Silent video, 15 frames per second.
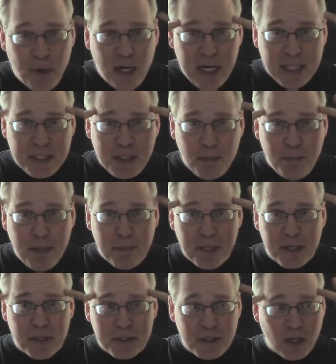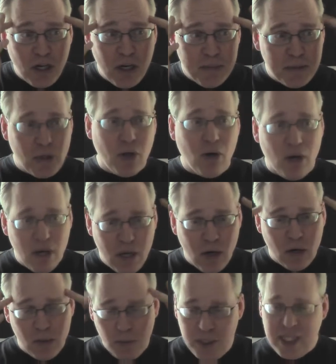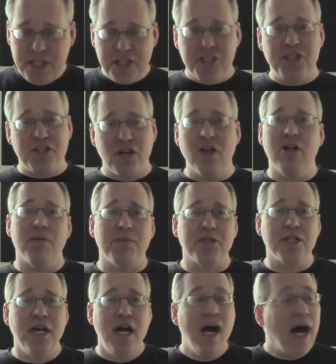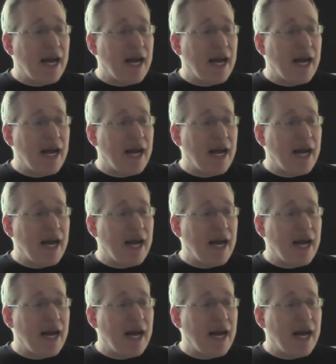put it into biblical terms or religious terms.